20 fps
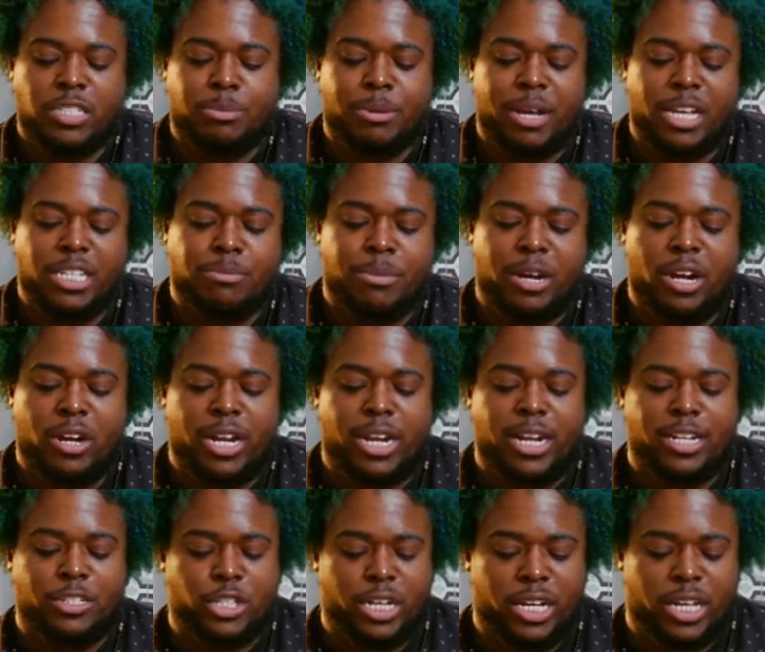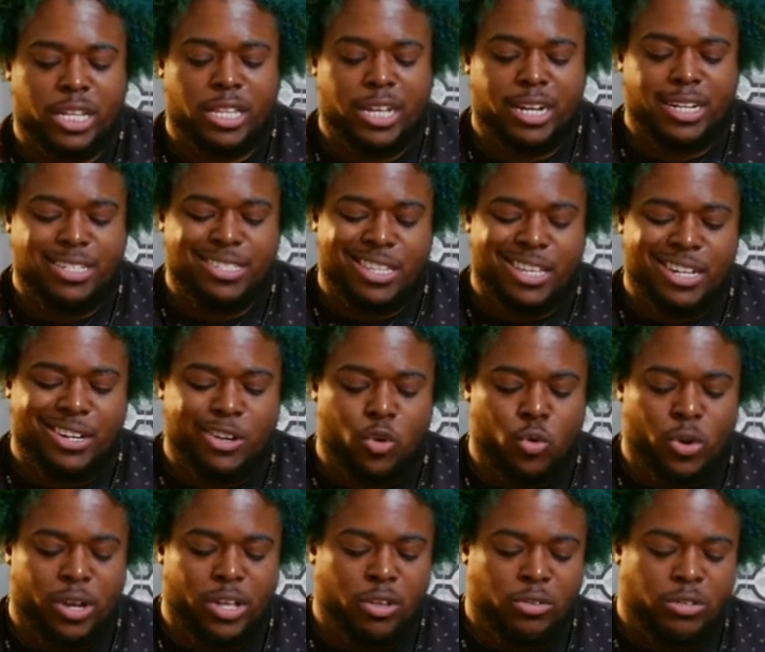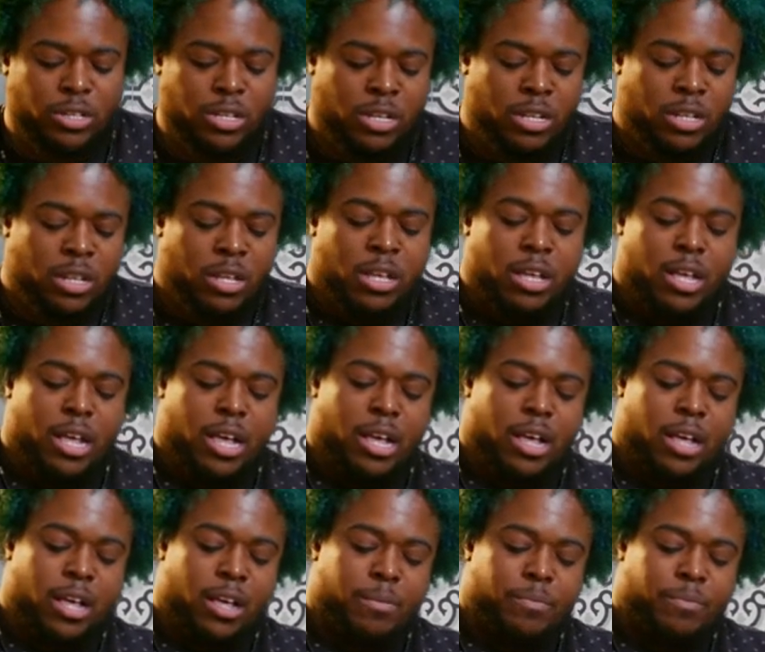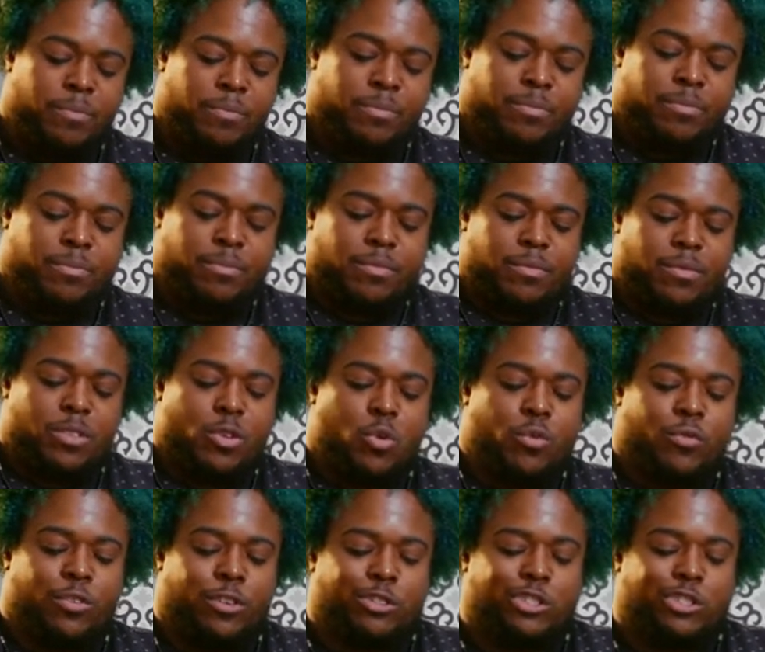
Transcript: spice marinated chicken that is then grilled uh, over